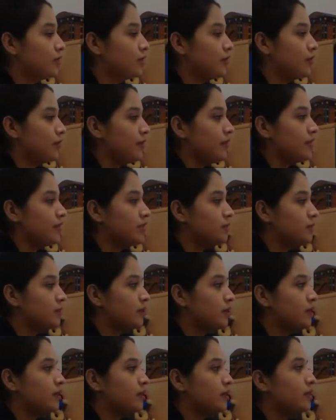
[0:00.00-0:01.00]
this
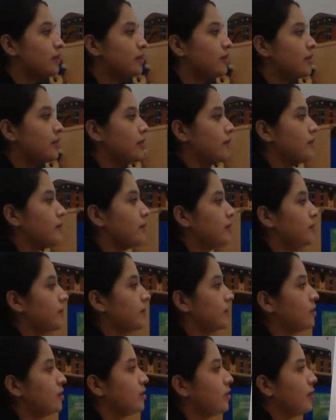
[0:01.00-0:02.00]
one, I'm going to go
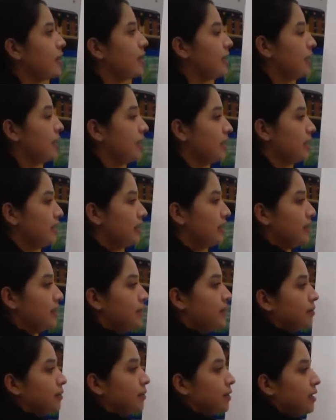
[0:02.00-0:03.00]
ahead and
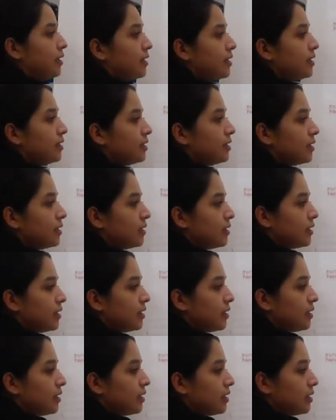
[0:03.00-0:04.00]
label it
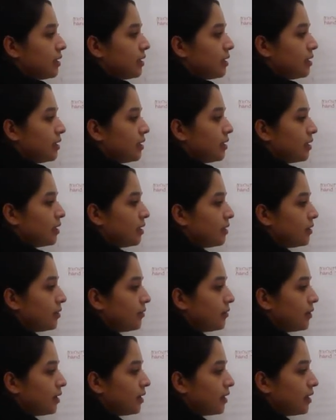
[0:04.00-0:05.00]
right
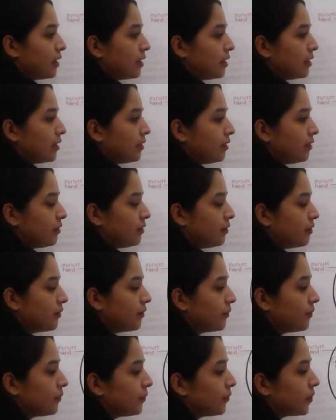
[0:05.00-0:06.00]
here.
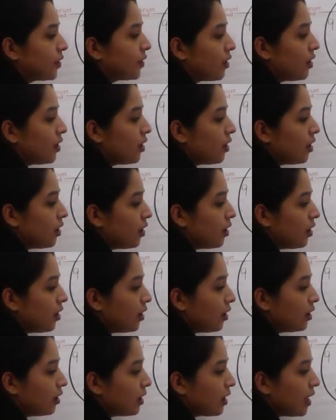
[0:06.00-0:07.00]
Our
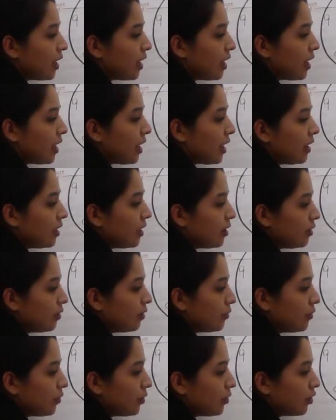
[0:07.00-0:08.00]

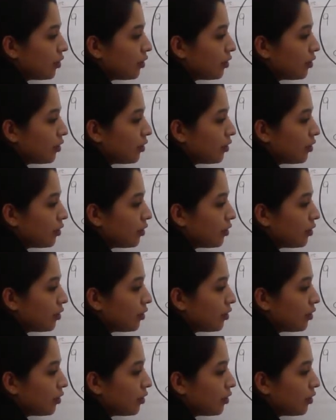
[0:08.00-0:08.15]
hour